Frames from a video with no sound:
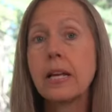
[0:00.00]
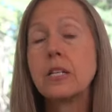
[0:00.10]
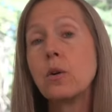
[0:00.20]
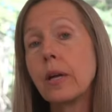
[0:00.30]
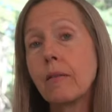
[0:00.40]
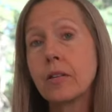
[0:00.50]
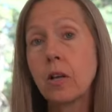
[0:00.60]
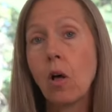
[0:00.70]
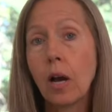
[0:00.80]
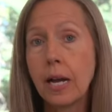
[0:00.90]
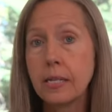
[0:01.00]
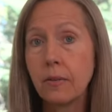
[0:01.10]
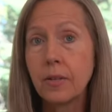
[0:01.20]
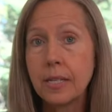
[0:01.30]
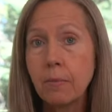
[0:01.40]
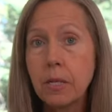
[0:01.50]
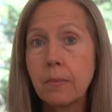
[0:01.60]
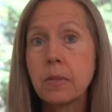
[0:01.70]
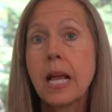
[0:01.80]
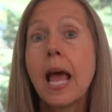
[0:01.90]
They do give us all kinds of
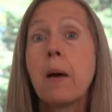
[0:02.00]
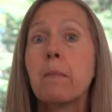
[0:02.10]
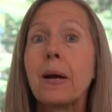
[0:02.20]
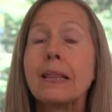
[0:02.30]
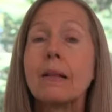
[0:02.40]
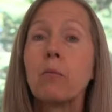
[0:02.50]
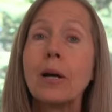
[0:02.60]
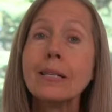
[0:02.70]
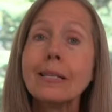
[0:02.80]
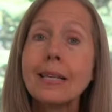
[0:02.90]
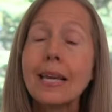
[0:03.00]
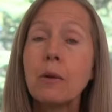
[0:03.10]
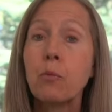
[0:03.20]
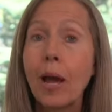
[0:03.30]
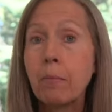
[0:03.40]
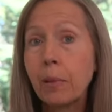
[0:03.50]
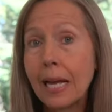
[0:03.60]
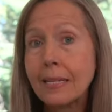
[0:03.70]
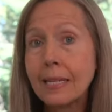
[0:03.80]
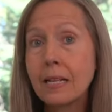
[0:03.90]
symptoms, but once the red
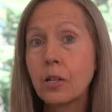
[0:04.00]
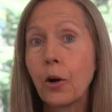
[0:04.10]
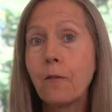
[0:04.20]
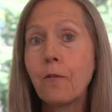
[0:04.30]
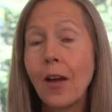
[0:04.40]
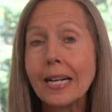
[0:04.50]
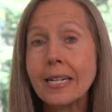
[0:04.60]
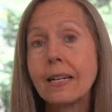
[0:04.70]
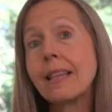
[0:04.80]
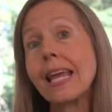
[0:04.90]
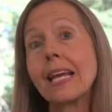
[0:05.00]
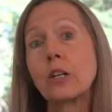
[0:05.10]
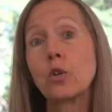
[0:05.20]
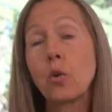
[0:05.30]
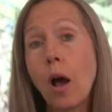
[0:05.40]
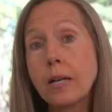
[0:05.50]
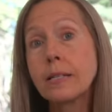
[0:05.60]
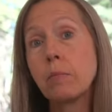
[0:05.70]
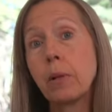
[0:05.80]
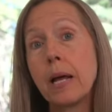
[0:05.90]
blood cells are infected, they can
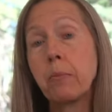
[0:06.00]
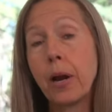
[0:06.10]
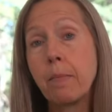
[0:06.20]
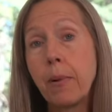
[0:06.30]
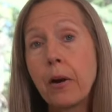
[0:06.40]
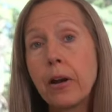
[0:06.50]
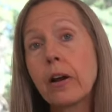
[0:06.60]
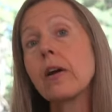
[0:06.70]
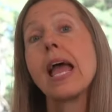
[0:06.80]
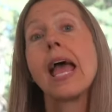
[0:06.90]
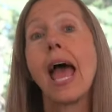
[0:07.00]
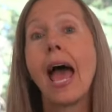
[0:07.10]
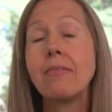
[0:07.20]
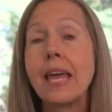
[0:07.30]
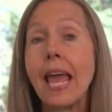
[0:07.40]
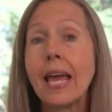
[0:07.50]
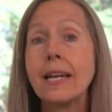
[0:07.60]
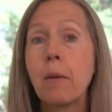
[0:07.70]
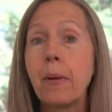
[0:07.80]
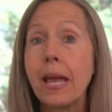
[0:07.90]
cross the blood-brain barrier and they
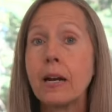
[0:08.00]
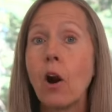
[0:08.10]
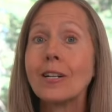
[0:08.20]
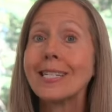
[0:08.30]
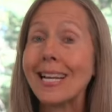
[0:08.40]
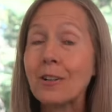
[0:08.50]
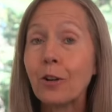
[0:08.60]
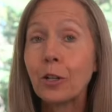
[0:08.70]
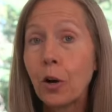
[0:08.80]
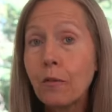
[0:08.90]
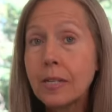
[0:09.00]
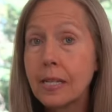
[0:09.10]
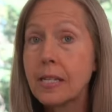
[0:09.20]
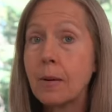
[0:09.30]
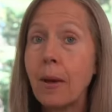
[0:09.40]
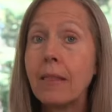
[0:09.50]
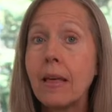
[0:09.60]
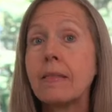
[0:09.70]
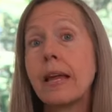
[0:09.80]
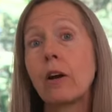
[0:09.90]
end up in our central nervous system, and
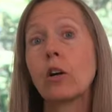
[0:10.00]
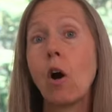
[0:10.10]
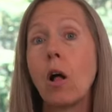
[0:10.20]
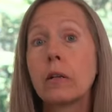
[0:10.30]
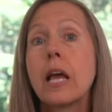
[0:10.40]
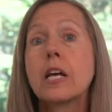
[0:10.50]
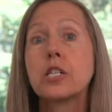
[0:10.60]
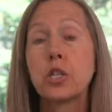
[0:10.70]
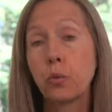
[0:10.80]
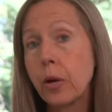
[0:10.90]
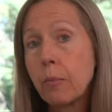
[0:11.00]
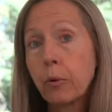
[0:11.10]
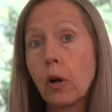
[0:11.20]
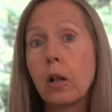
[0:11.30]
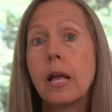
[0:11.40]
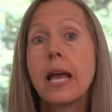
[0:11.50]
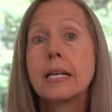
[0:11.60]
then they are called cerebral